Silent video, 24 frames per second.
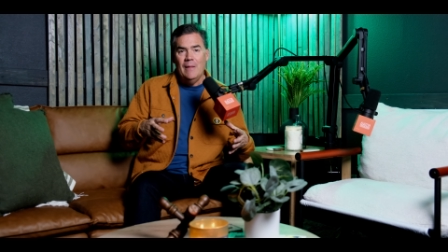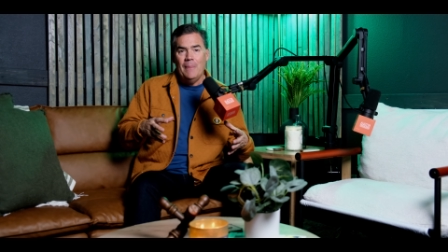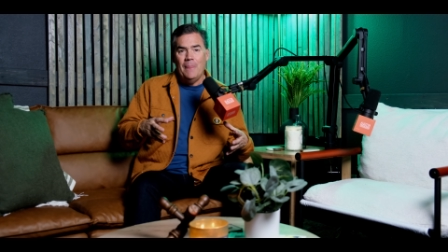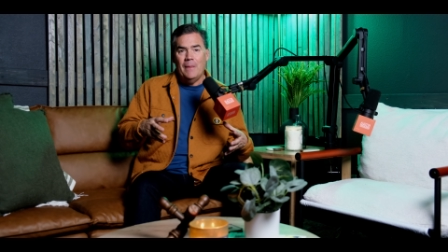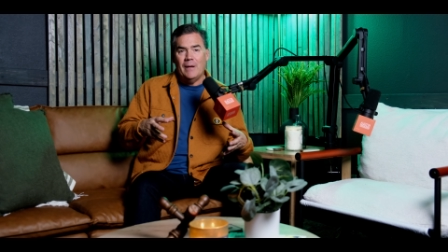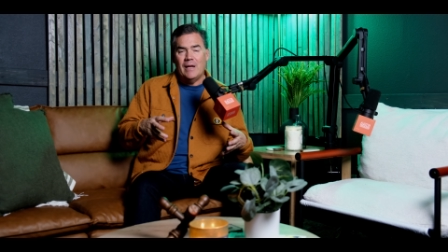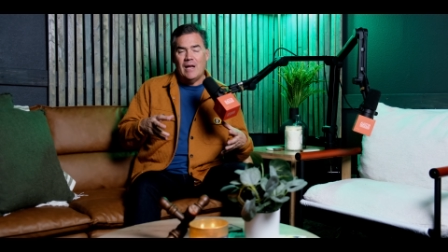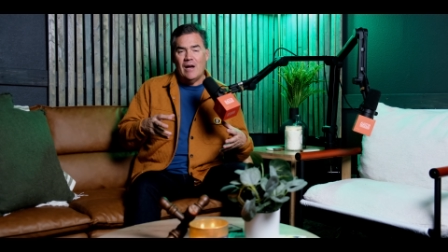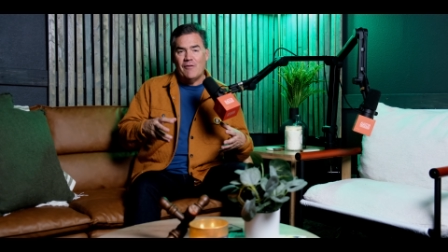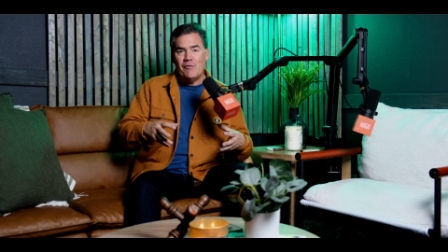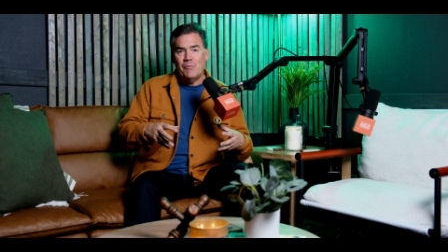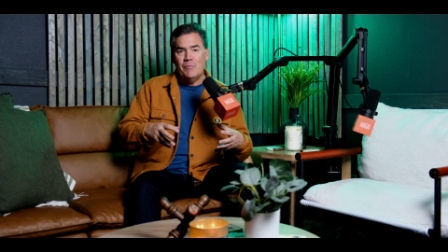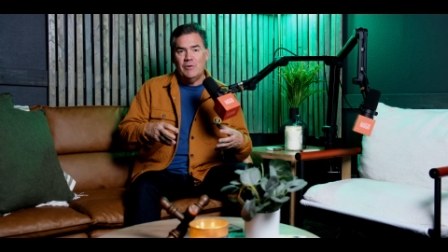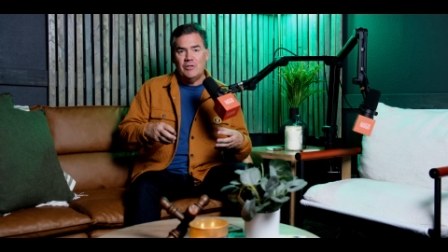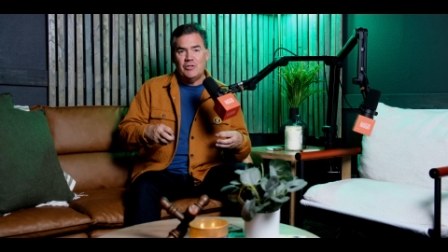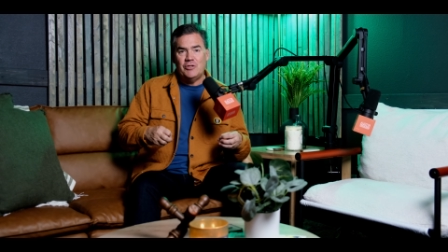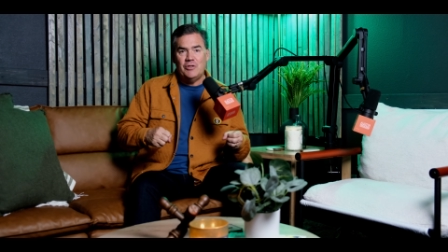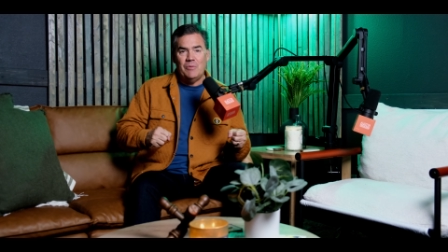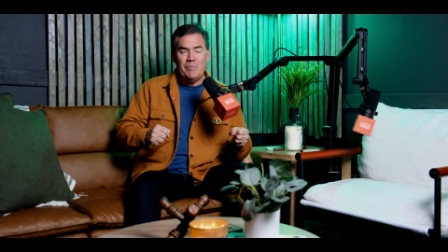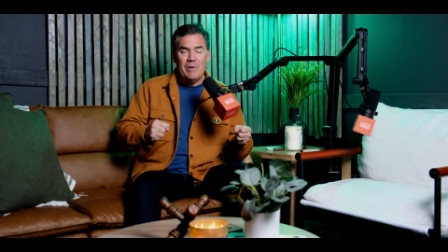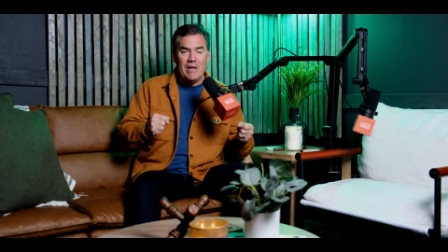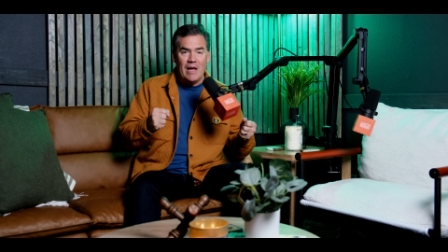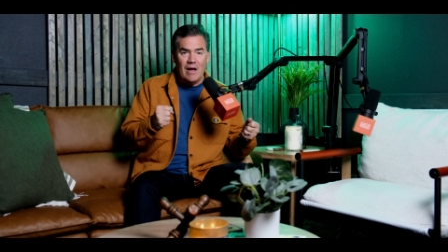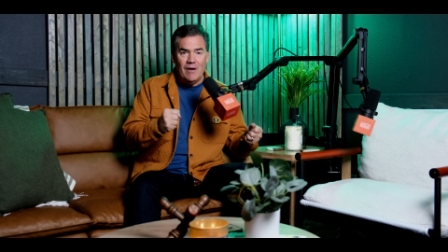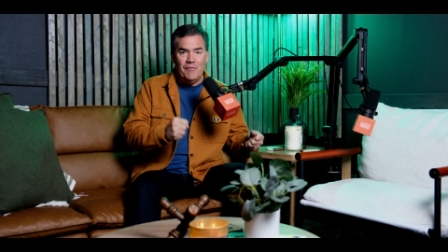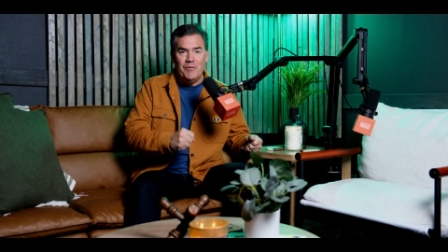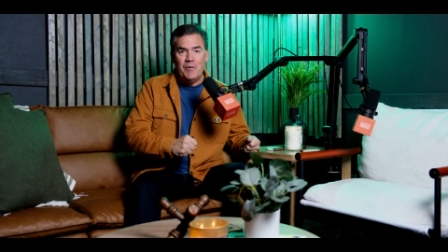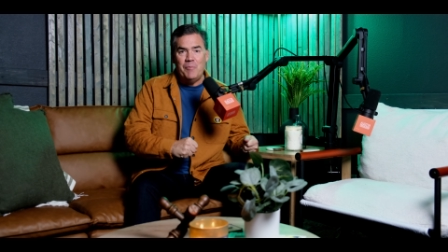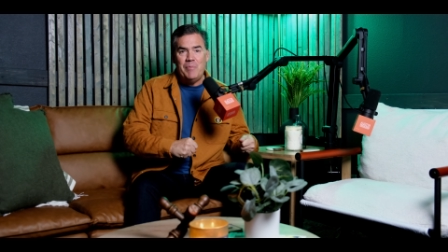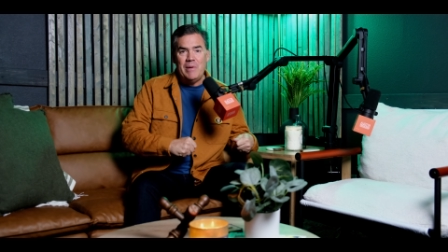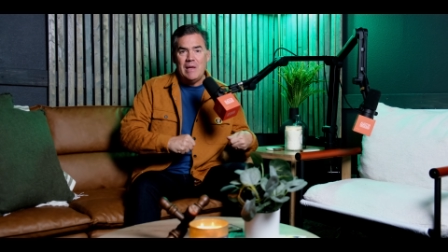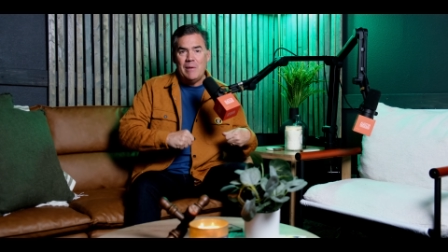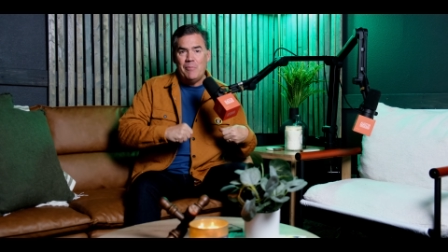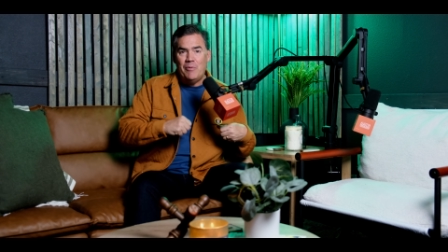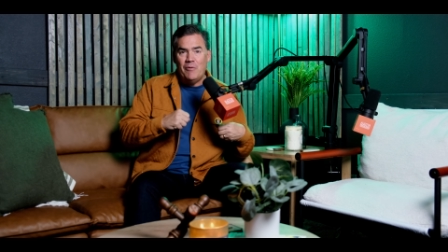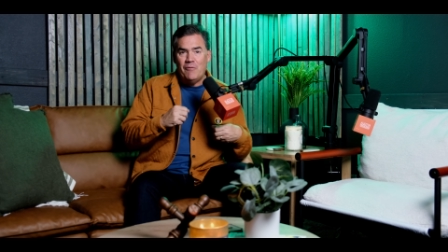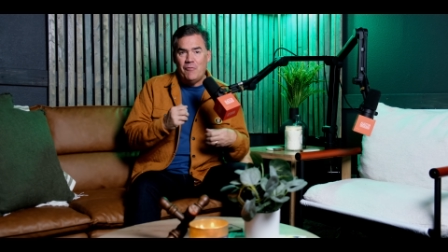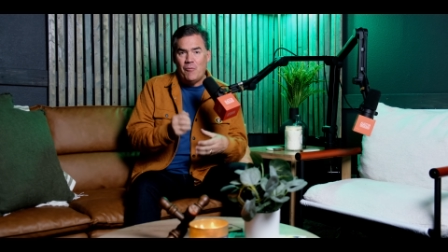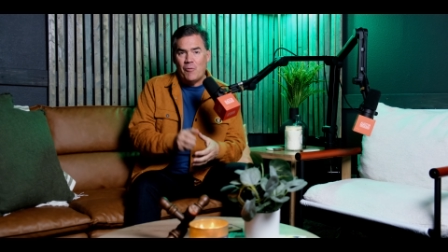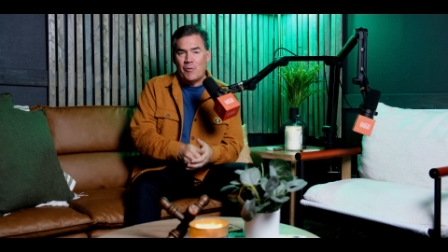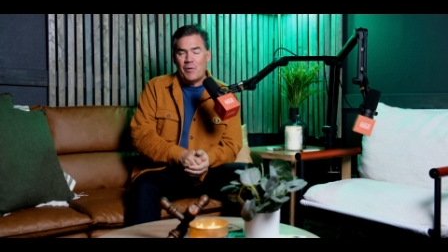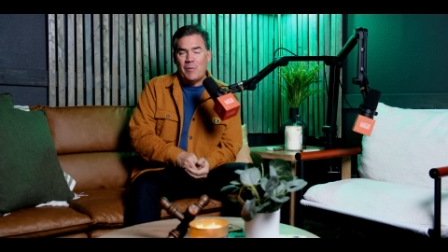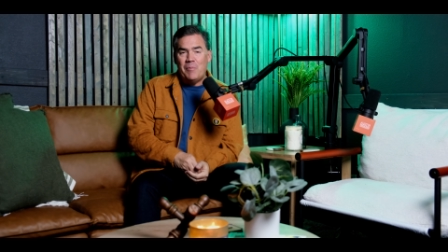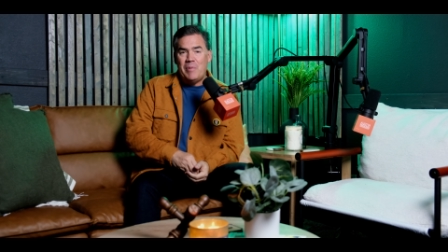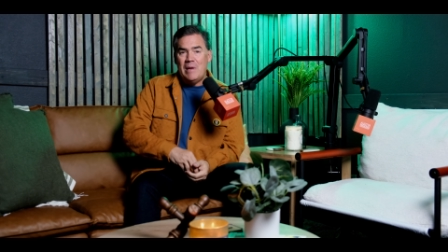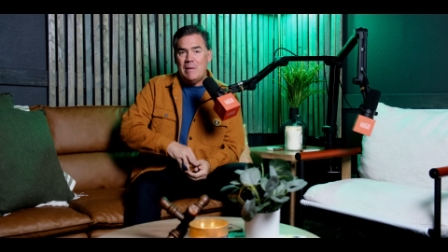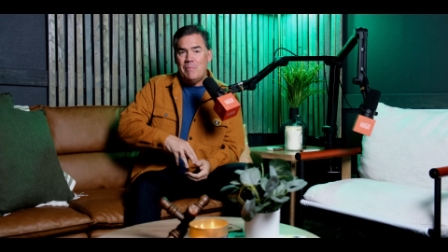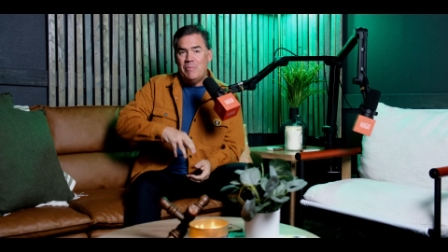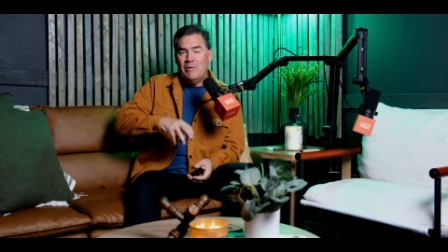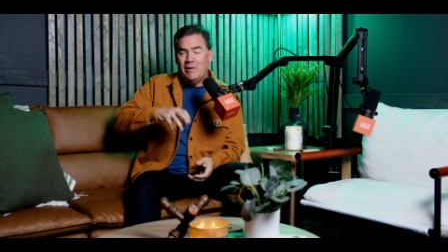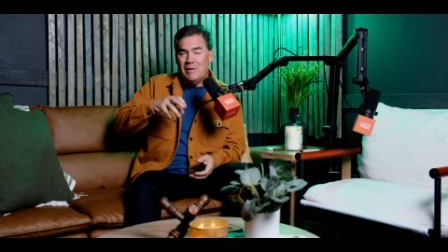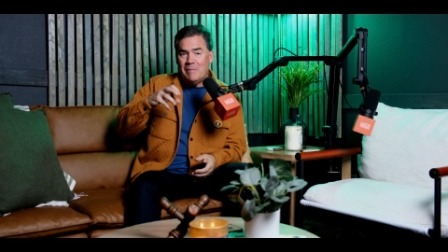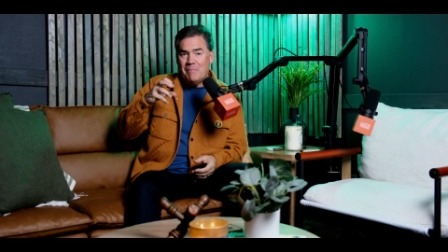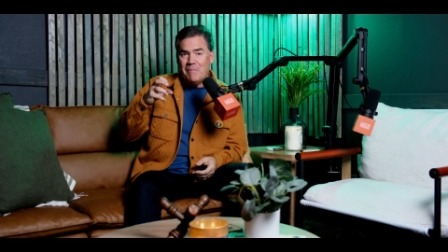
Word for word: the government should be of the people, for the people,